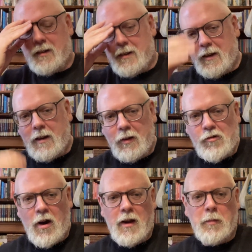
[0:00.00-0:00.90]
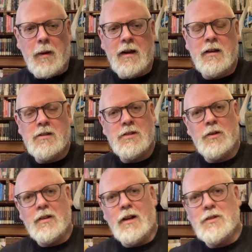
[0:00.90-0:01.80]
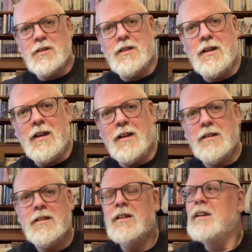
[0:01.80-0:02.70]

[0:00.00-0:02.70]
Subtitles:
think I read back in 2008,